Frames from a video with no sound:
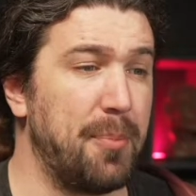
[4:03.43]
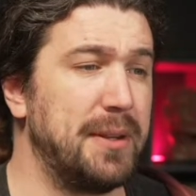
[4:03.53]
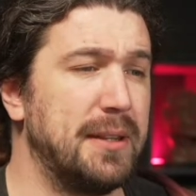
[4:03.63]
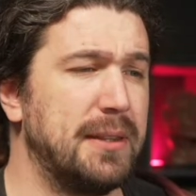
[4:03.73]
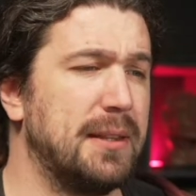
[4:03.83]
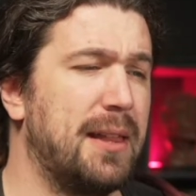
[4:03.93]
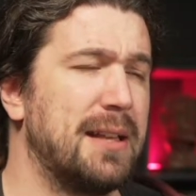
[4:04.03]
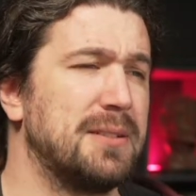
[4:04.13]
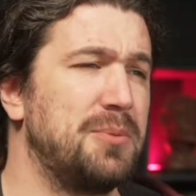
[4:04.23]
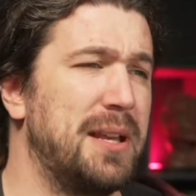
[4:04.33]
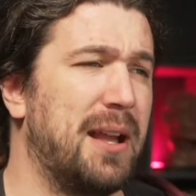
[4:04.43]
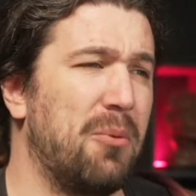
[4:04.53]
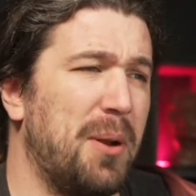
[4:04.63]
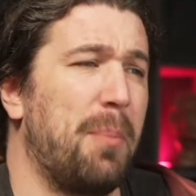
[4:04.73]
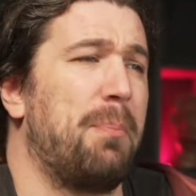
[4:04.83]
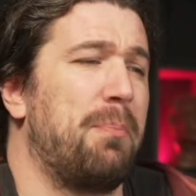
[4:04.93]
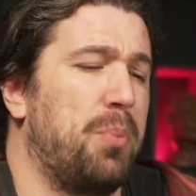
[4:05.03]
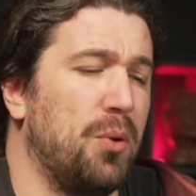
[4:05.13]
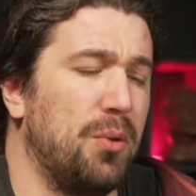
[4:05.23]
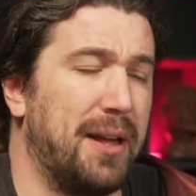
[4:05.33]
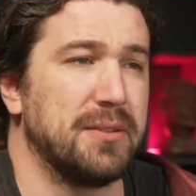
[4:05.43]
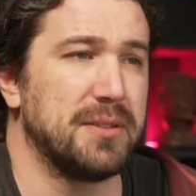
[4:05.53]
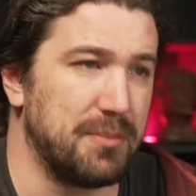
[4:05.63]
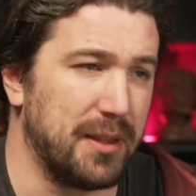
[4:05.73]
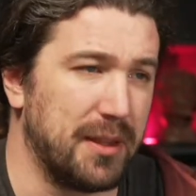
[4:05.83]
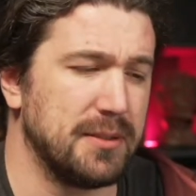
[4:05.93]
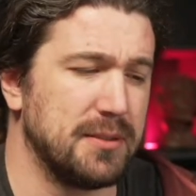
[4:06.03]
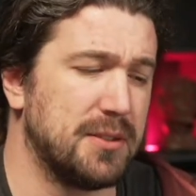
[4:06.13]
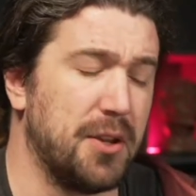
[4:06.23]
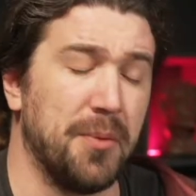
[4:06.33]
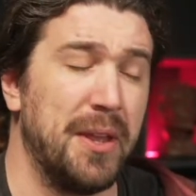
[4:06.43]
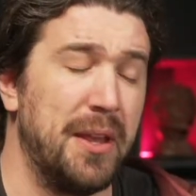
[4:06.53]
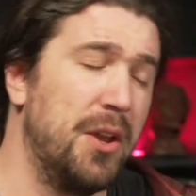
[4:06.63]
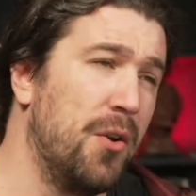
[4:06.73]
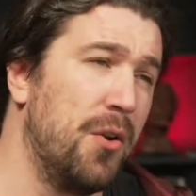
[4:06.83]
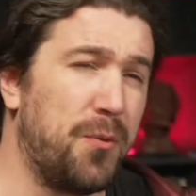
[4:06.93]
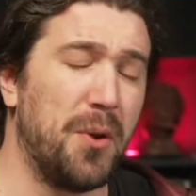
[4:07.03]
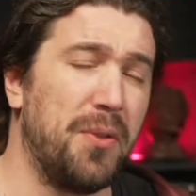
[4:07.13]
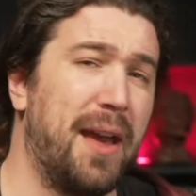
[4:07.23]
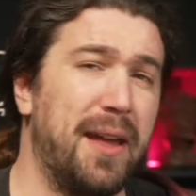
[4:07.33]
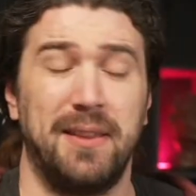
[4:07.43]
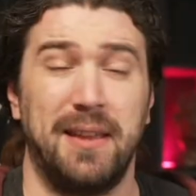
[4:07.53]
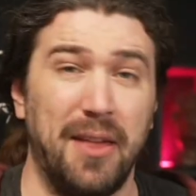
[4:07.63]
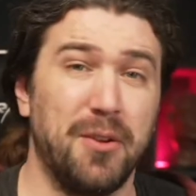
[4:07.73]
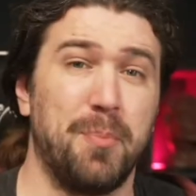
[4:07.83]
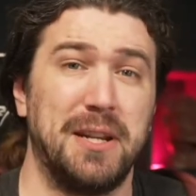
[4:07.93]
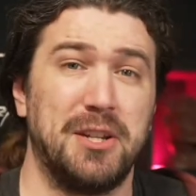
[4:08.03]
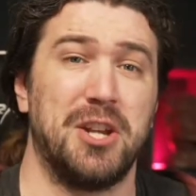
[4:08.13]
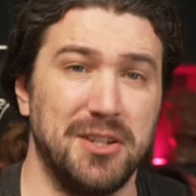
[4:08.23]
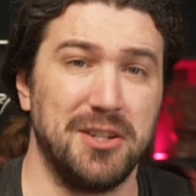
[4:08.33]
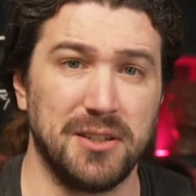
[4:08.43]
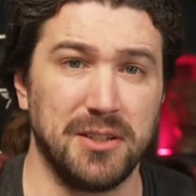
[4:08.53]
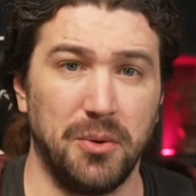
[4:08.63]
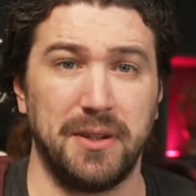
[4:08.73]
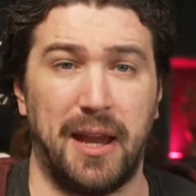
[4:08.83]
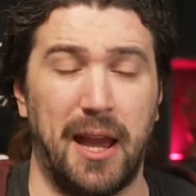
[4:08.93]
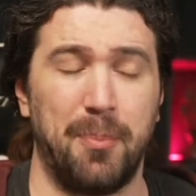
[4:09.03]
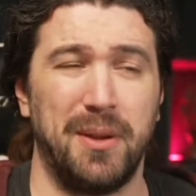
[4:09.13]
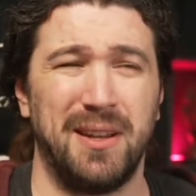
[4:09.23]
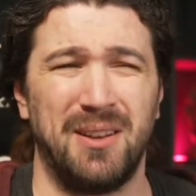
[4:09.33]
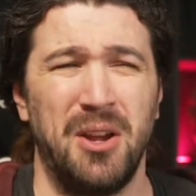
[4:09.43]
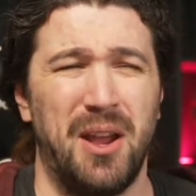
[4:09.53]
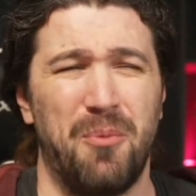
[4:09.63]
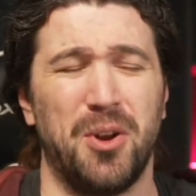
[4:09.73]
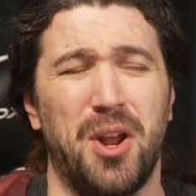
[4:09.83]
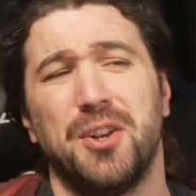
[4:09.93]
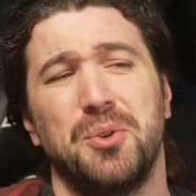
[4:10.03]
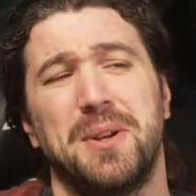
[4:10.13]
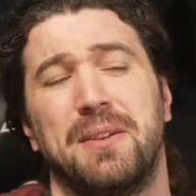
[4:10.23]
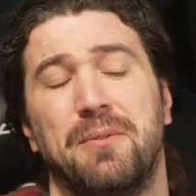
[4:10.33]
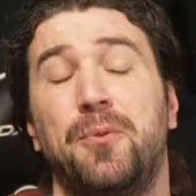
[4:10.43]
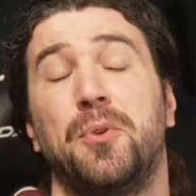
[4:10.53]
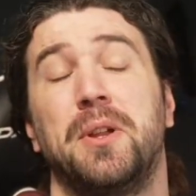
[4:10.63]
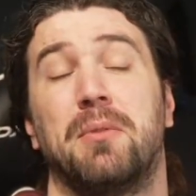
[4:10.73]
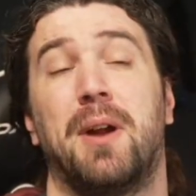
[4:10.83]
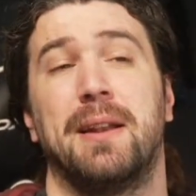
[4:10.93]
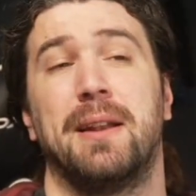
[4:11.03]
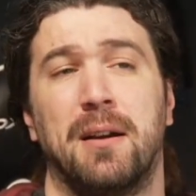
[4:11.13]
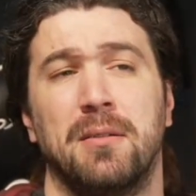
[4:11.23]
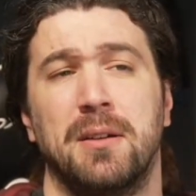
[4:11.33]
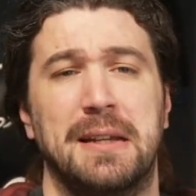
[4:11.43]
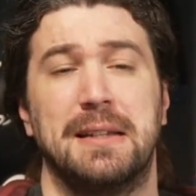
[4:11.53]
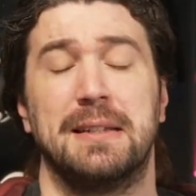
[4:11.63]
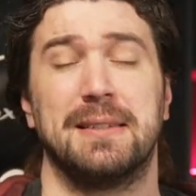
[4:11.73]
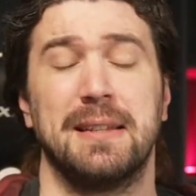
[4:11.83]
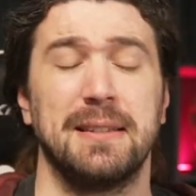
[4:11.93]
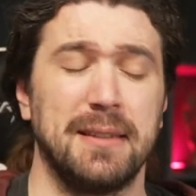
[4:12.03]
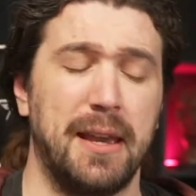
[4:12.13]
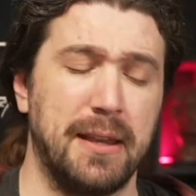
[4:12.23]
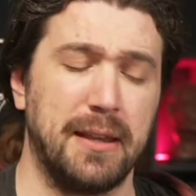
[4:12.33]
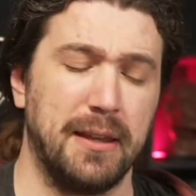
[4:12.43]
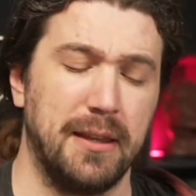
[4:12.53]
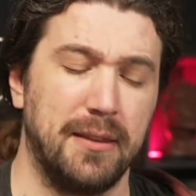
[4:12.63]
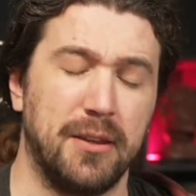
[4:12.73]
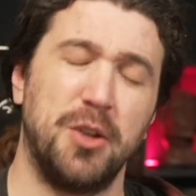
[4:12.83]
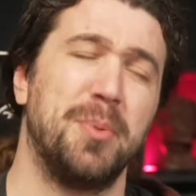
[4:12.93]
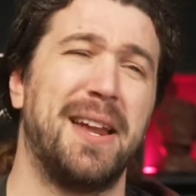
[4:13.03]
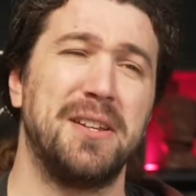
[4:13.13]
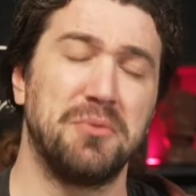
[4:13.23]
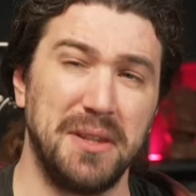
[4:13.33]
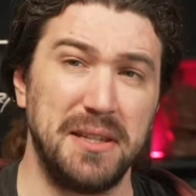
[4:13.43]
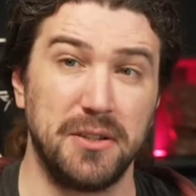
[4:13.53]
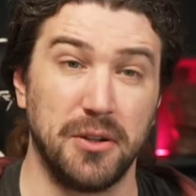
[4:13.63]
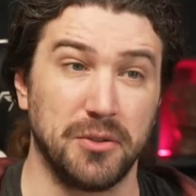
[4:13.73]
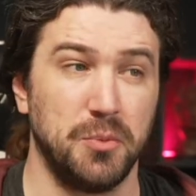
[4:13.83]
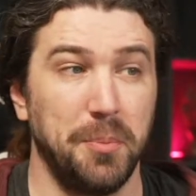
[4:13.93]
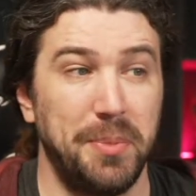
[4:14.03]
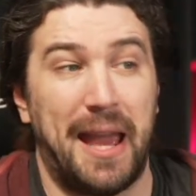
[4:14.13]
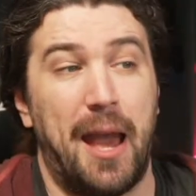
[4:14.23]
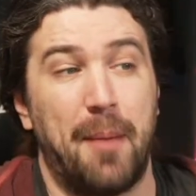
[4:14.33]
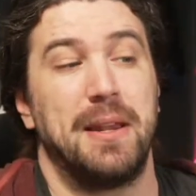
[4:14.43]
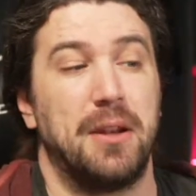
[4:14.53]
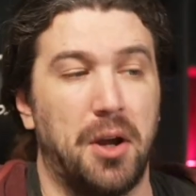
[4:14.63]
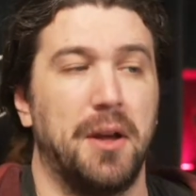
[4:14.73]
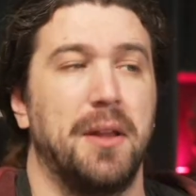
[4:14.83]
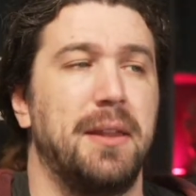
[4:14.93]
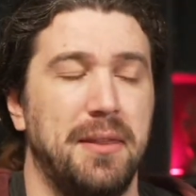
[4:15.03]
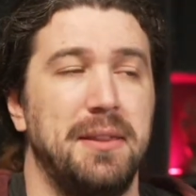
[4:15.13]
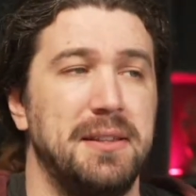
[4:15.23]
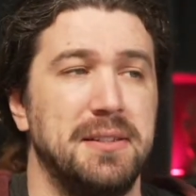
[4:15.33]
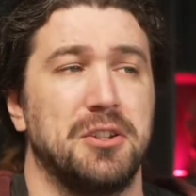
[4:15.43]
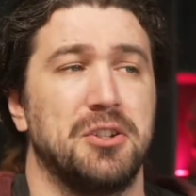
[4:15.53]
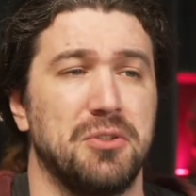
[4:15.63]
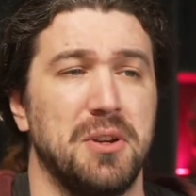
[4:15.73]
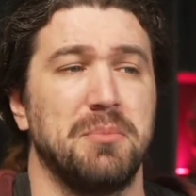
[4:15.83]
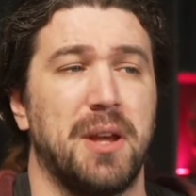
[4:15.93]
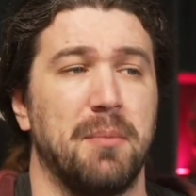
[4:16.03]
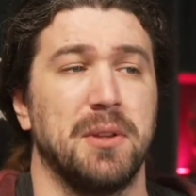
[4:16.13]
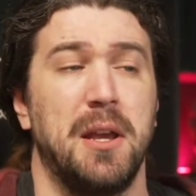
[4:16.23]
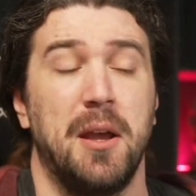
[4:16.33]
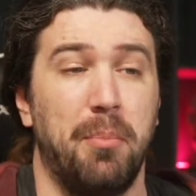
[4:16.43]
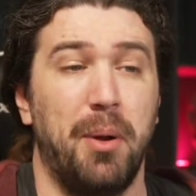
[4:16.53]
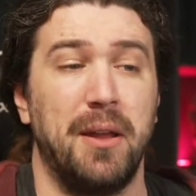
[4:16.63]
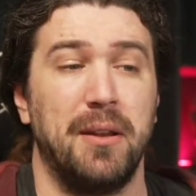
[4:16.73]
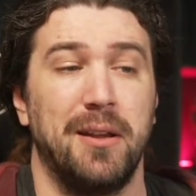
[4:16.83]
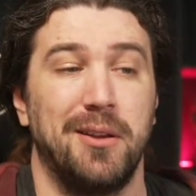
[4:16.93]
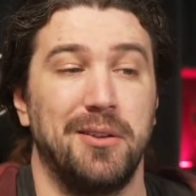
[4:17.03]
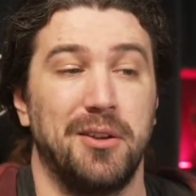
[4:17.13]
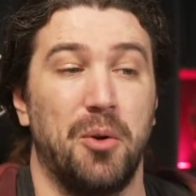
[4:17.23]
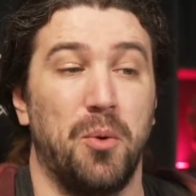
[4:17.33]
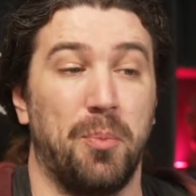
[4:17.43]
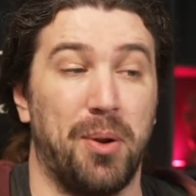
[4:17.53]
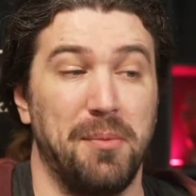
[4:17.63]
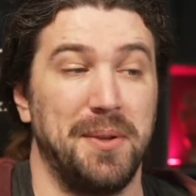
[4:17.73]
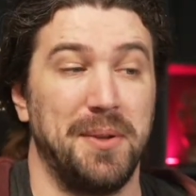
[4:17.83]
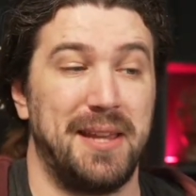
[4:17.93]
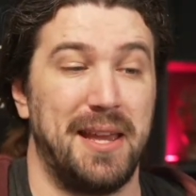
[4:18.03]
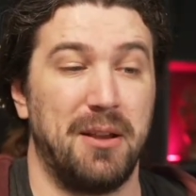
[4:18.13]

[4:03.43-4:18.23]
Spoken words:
in the last week. I want to pull out some things. So for that, the other big change that's going to happen, and we're not doing it fully right now, is things like the Kubernetes release notes will be happening on these stream times. But we'll probably take